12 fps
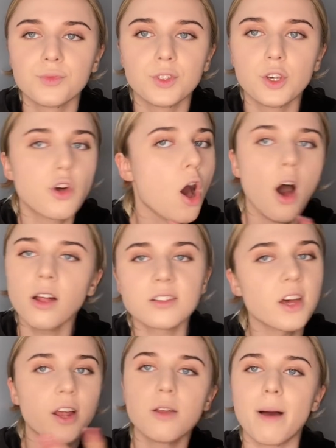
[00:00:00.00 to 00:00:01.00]
you can't
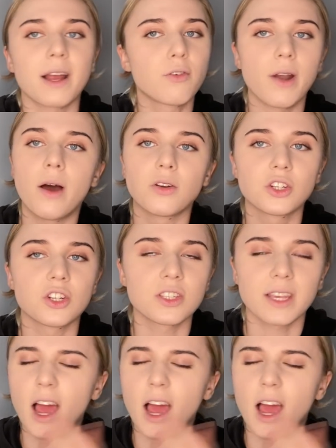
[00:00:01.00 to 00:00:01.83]
turn it back around because you're just like,